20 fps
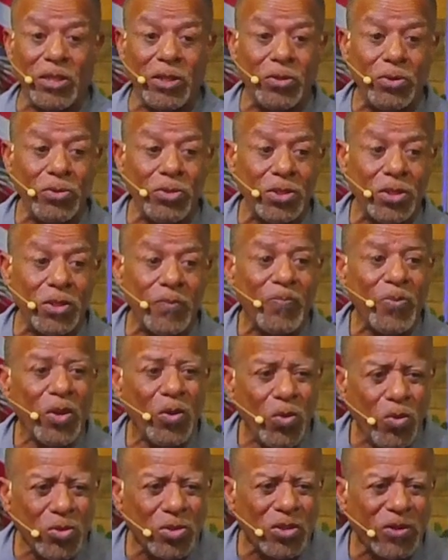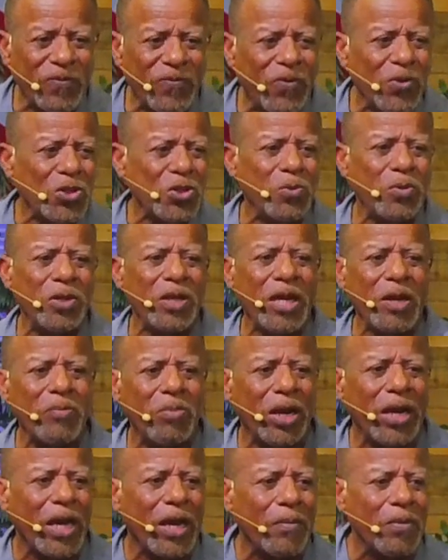loose, who's the first one they
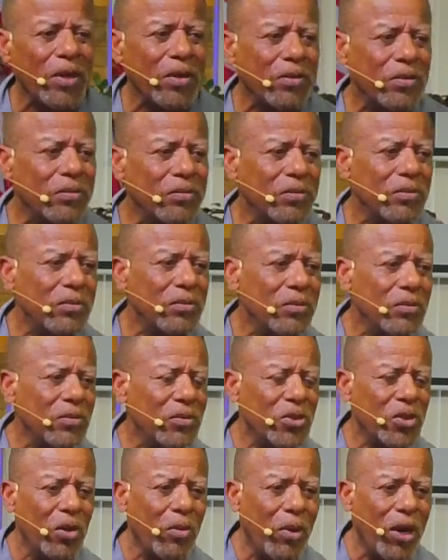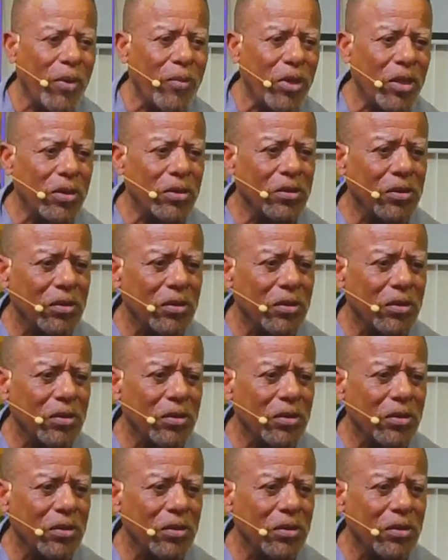blame? Their mama.